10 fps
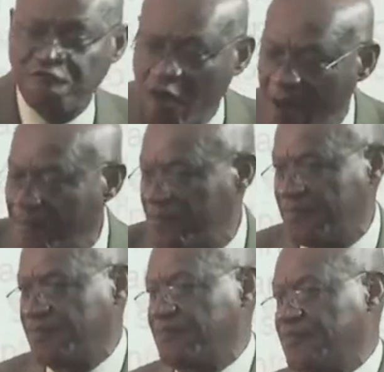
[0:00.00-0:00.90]
from?
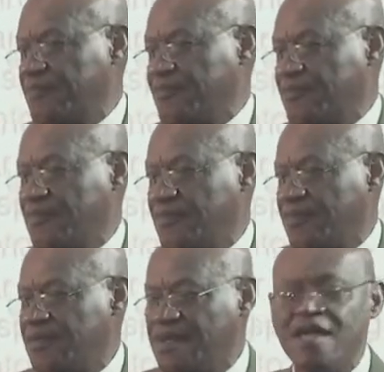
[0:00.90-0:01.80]

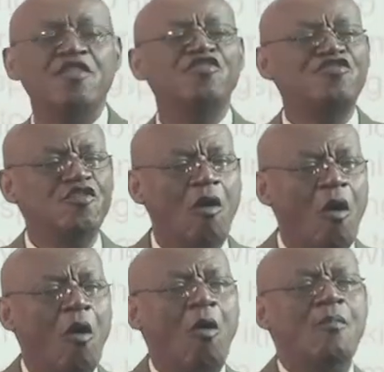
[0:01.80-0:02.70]

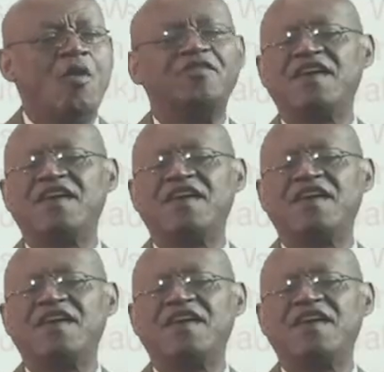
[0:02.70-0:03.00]
No,